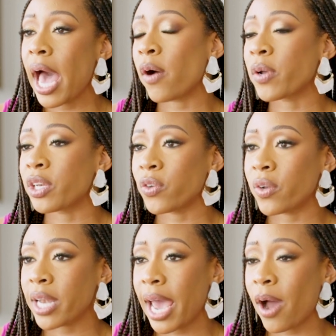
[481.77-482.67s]
how can you
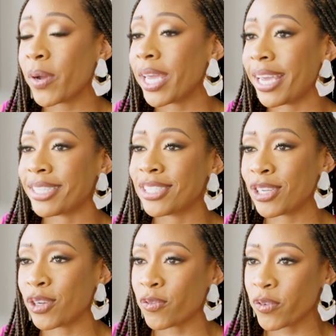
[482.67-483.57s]
now hit
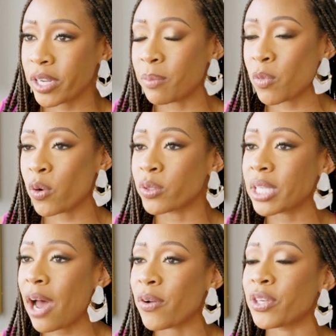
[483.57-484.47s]
your freedom goals?
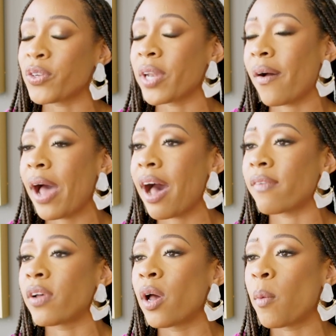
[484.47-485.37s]
How can you now
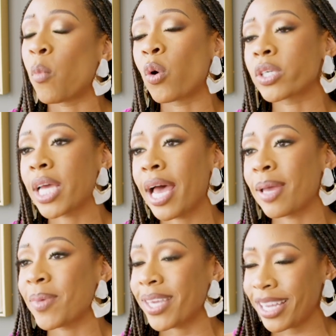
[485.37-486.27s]
have more
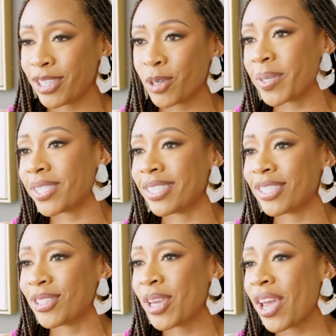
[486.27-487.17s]
time in your business?